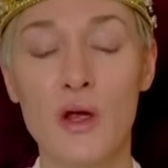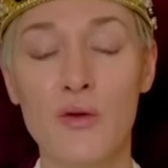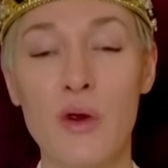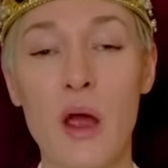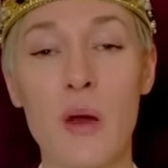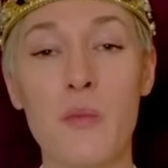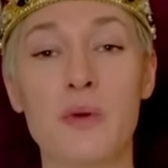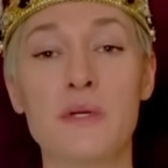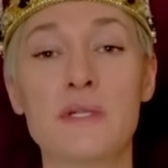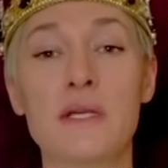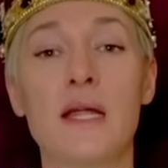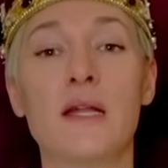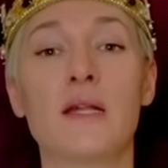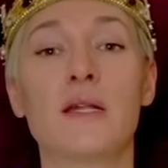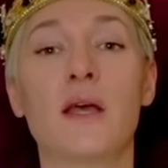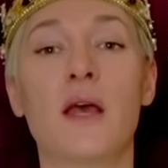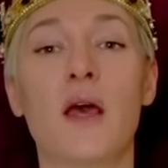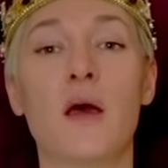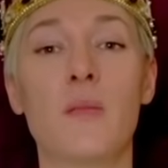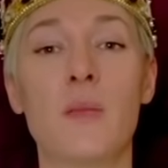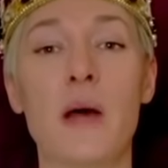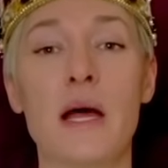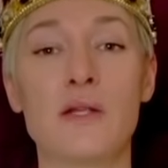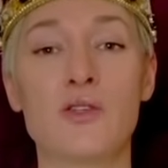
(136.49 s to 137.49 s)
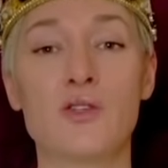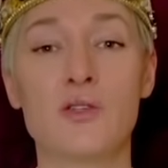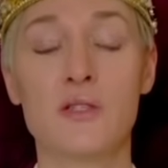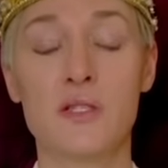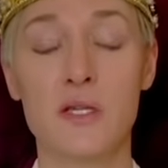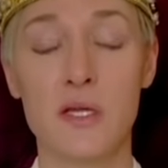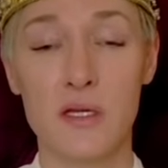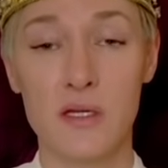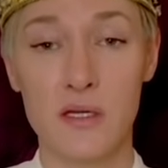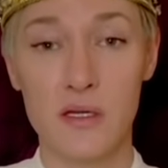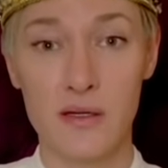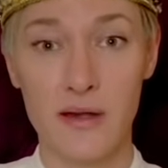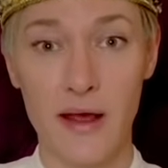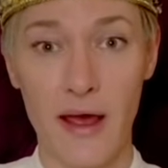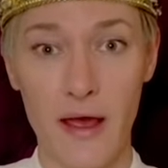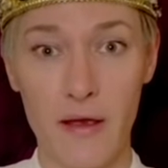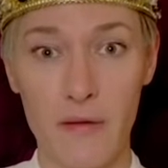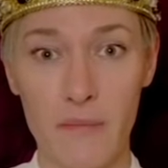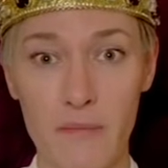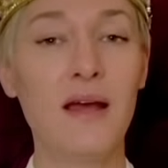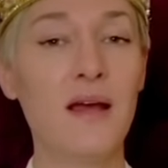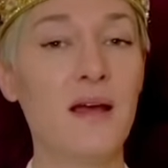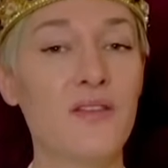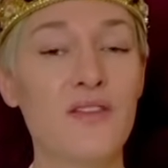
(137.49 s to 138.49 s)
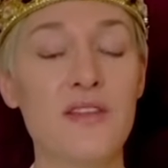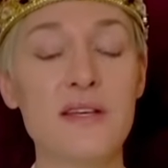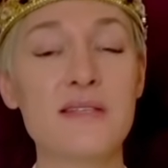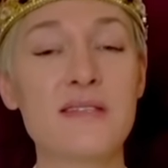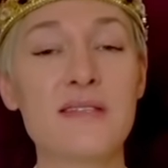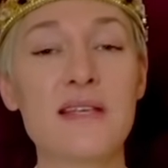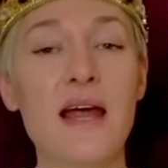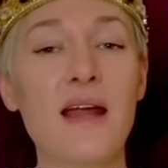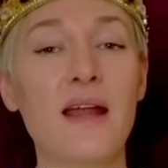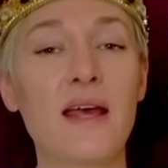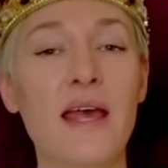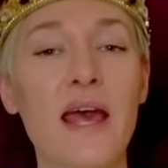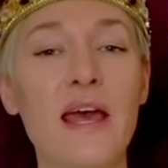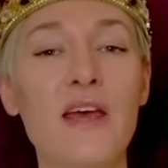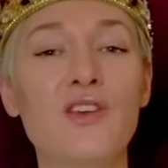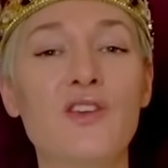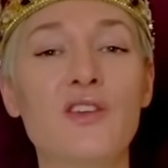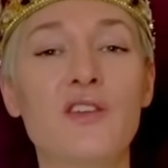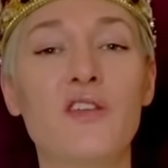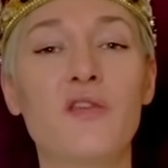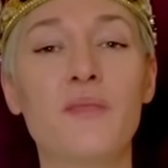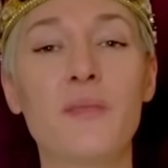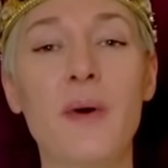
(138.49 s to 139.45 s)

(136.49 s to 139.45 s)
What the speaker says: representing Her Majesty today. This delegation of